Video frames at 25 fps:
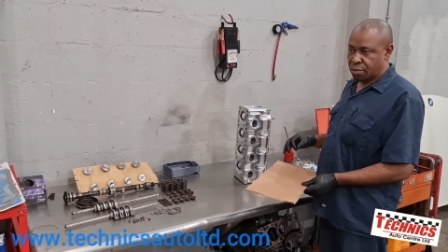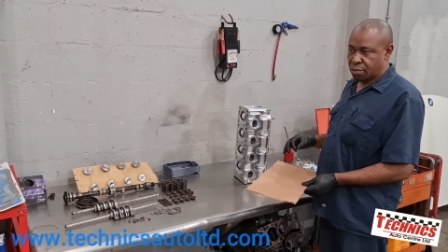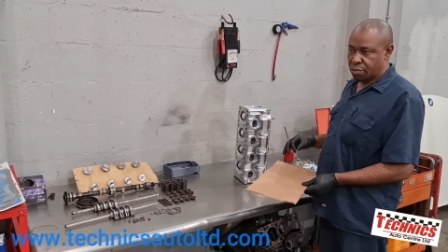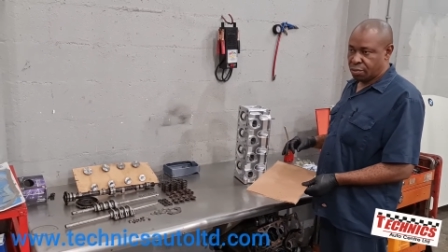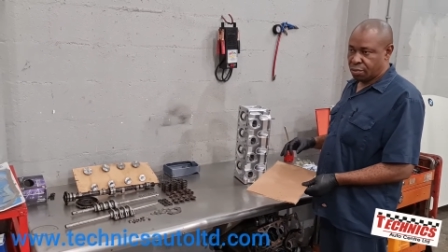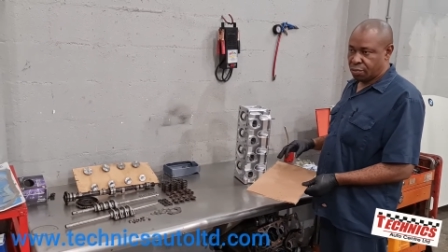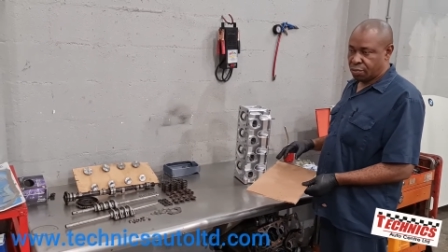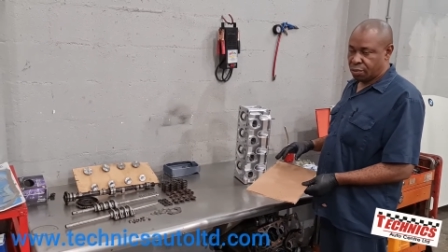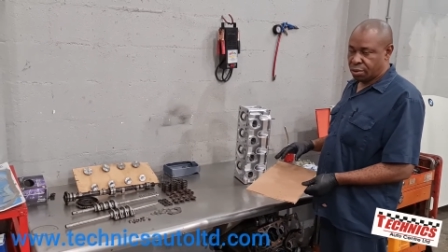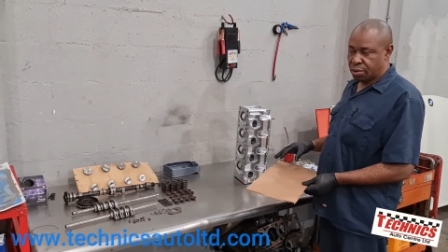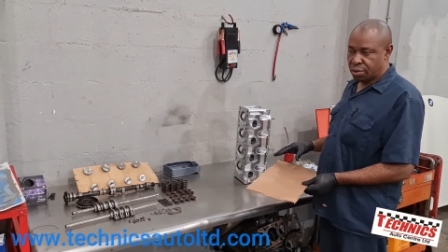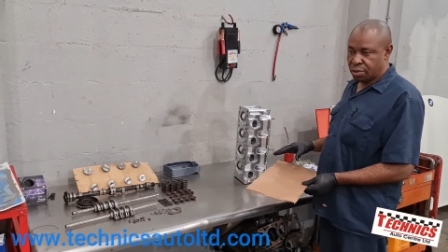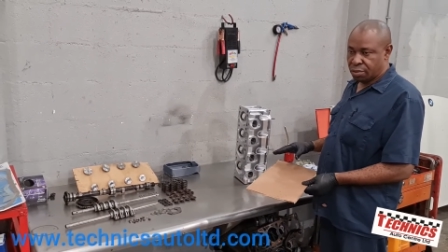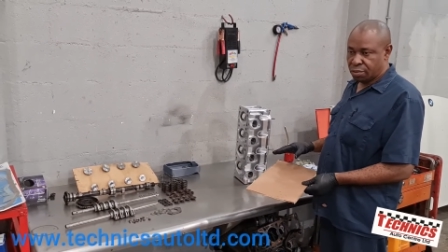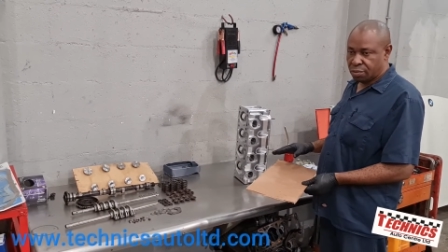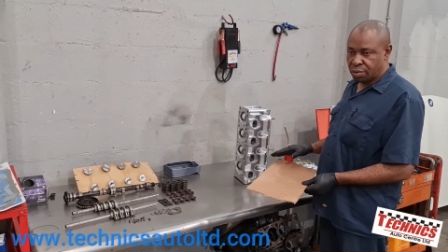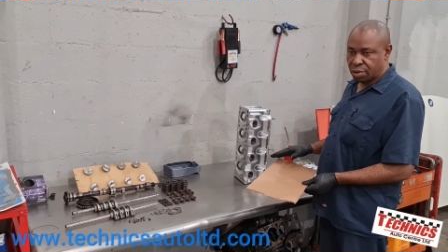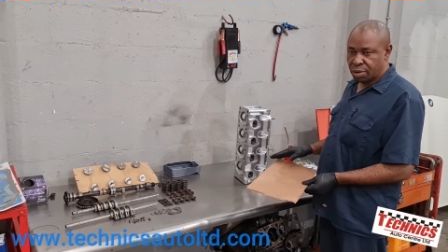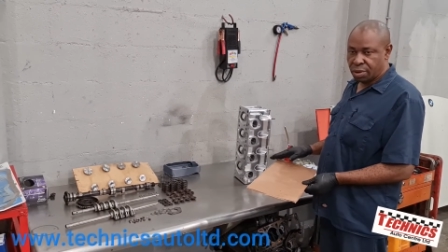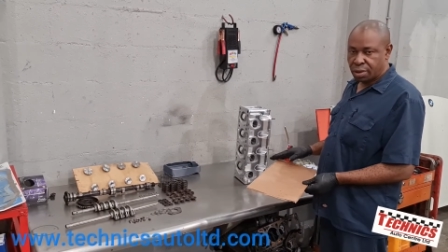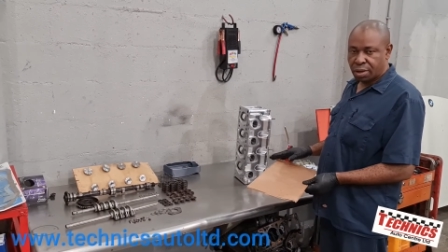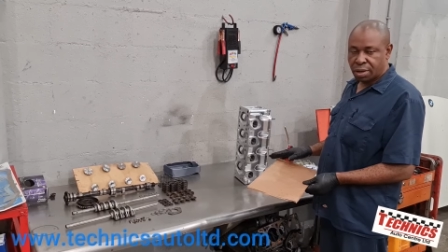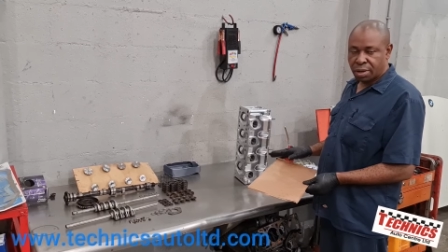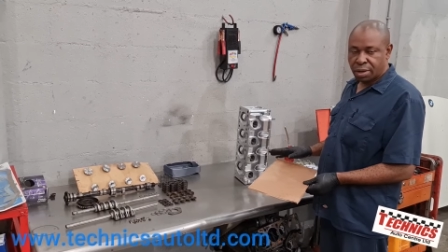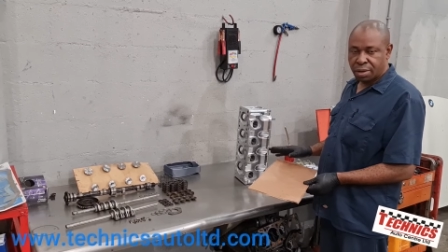when you
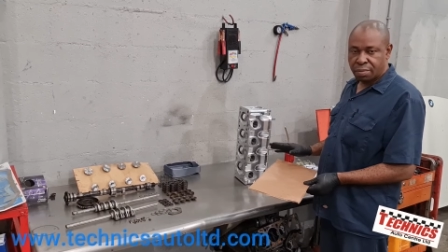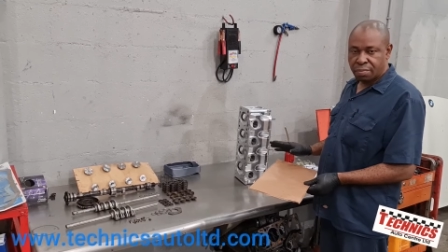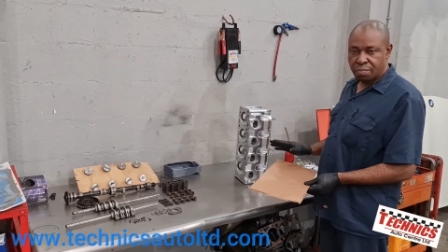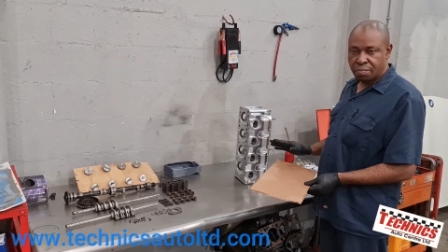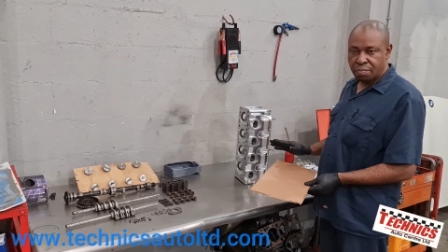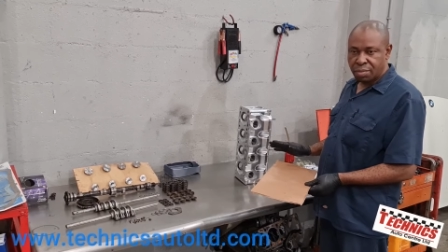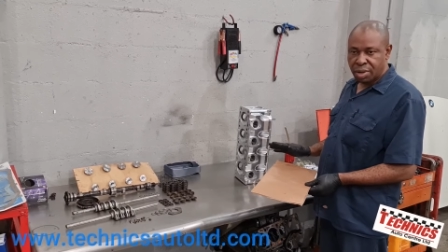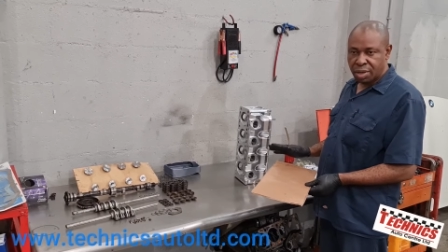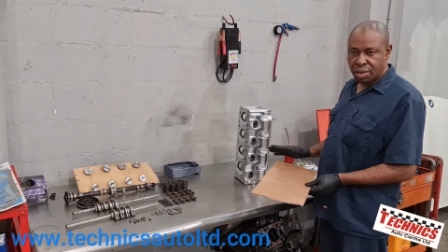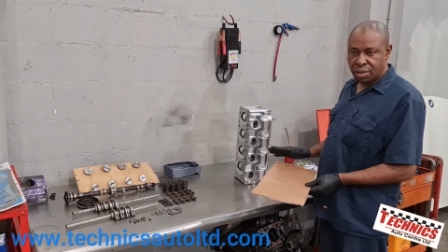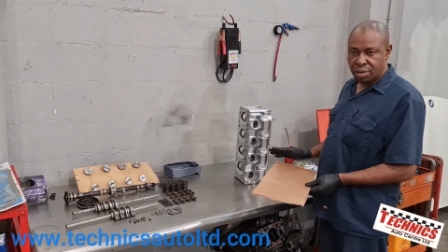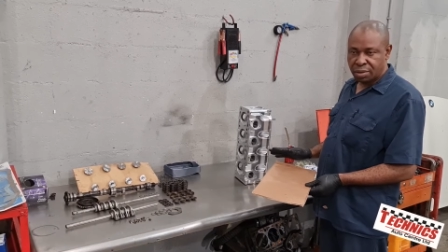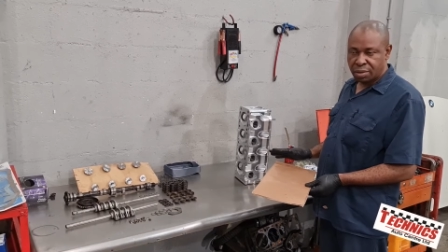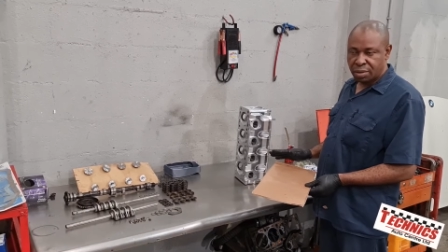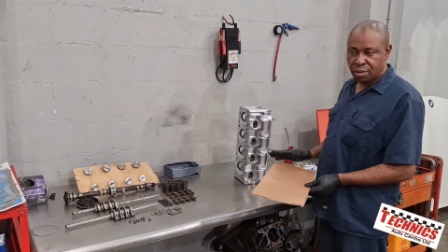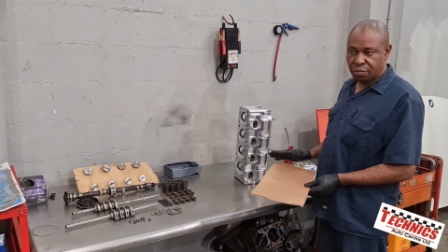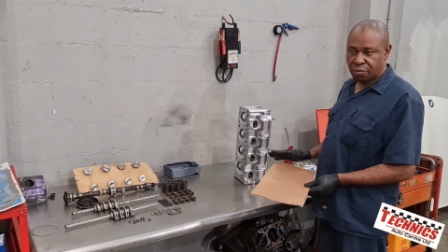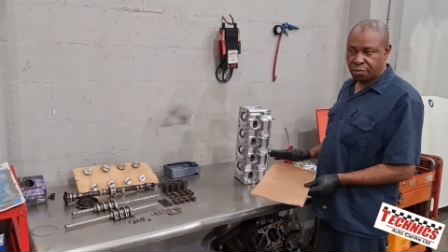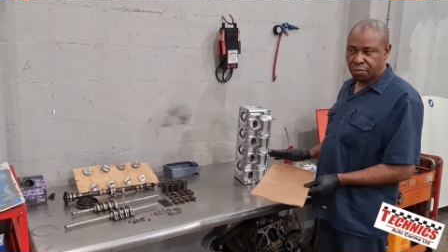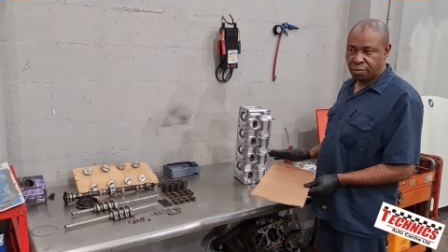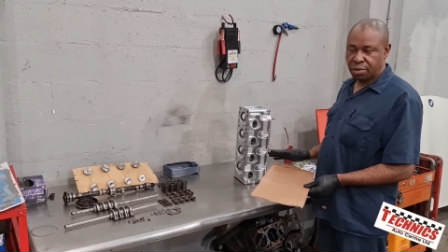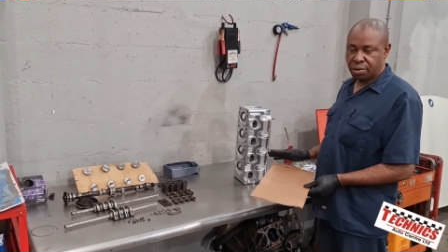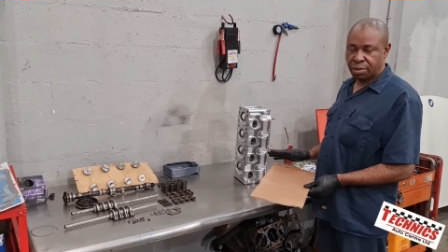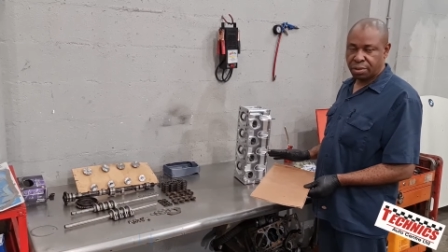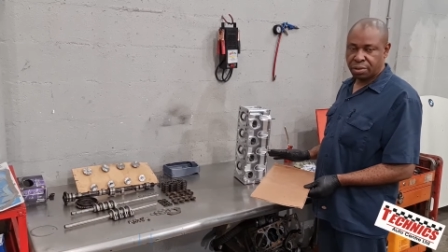work on many
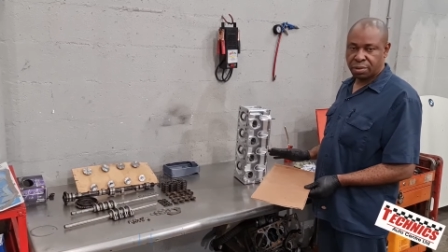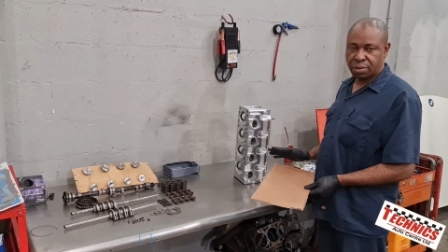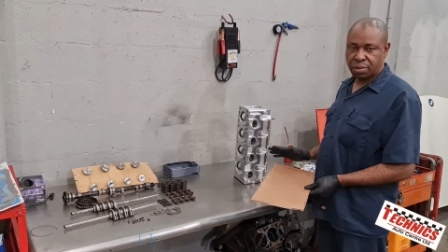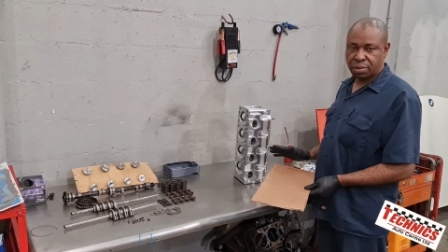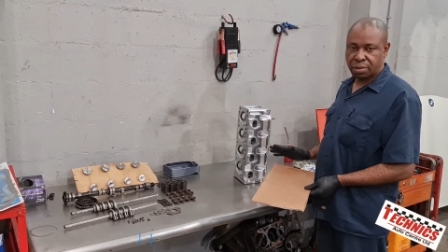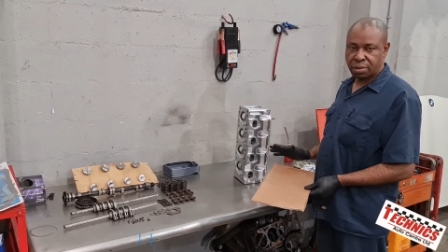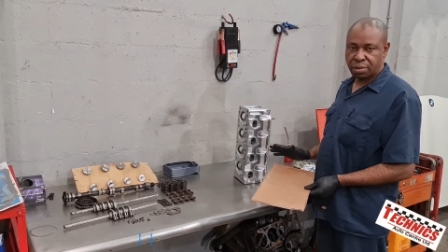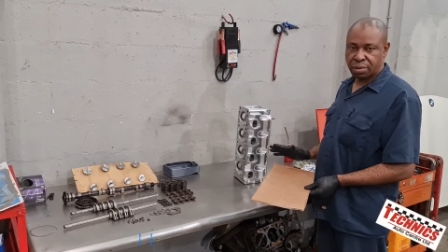different